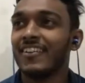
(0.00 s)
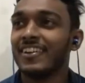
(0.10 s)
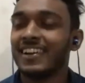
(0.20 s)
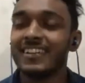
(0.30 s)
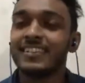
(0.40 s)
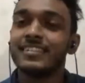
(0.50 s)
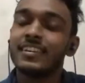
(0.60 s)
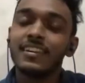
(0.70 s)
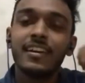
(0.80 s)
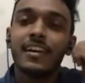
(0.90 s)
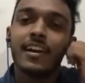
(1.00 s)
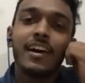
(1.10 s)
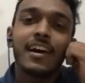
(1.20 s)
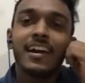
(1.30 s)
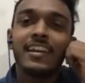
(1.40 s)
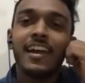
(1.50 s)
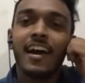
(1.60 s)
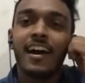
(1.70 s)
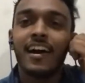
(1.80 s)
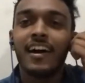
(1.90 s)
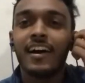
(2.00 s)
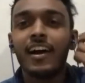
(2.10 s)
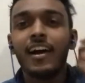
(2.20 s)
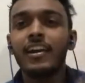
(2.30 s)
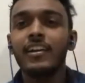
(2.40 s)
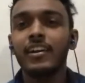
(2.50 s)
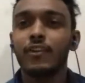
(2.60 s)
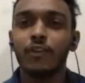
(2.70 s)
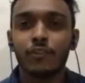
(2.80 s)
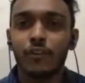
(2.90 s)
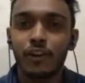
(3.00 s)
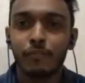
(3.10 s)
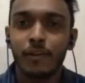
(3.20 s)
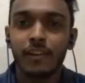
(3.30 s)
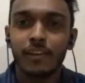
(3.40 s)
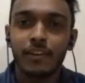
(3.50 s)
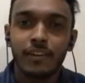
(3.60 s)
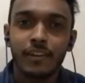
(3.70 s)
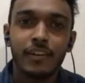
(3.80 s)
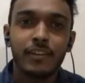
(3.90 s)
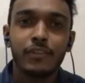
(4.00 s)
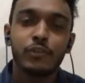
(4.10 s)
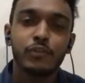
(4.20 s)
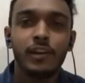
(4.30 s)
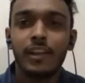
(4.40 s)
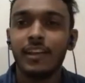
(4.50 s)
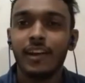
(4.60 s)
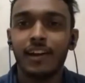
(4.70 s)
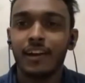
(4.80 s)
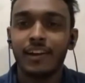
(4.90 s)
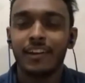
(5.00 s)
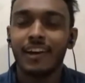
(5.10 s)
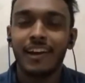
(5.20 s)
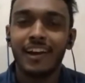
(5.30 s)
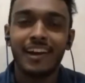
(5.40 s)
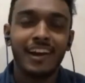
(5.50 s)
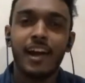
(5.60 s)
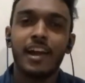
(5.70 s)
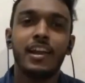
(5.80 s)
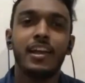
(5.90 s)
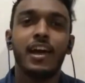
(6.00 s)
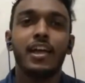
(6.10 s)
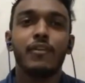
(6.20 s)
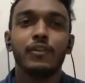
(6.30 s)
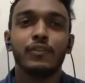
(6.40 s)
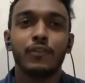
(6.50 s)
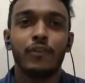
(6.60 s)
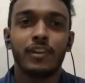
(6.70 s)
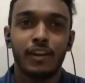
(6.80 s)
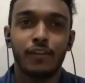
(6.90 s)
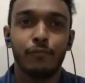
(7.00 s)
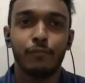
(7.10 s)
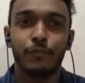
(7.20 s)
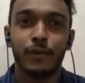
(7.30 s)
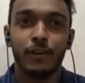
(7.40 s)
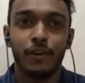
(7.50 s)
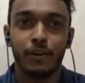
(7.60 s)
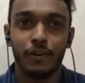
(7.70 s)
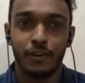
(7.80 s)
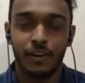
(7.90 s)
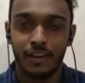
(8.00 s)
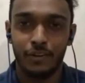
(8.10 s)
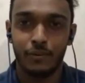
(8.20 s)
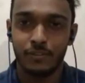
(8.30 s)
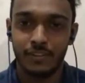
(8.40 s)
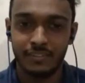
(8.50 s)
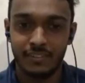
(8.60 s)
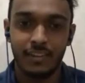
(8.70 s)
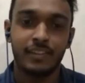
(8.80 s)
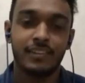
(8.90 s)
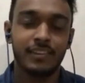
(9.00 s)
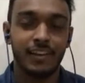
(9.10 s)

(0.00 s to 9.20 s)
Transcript: interesting. Yeah, I did not qualify. Usually, I was not I was in UGC NET